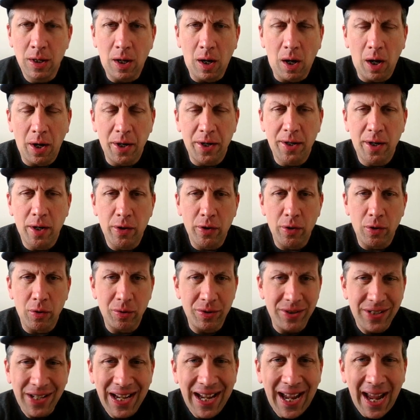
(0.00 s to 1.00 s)
on another
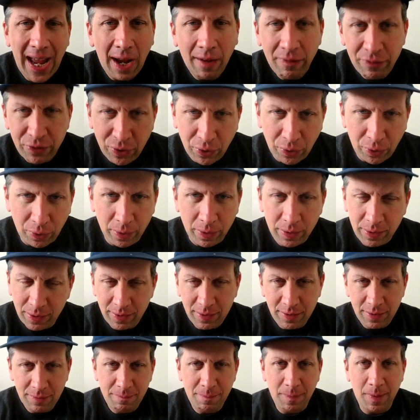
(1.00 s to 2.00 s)
day after
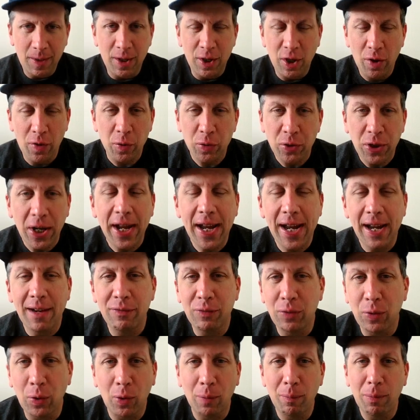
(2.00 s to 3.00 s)

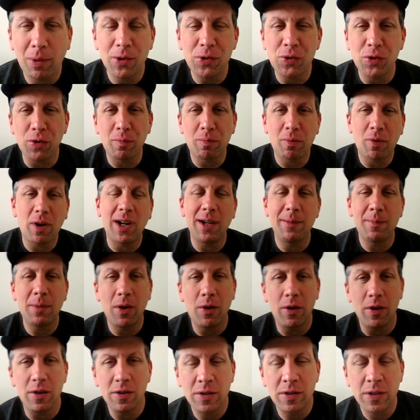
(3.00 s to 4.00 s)
a bunch of
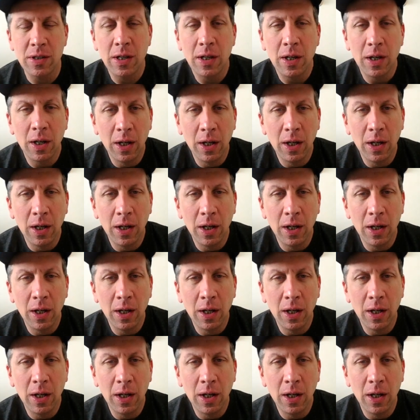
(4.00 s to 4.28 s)
primaries.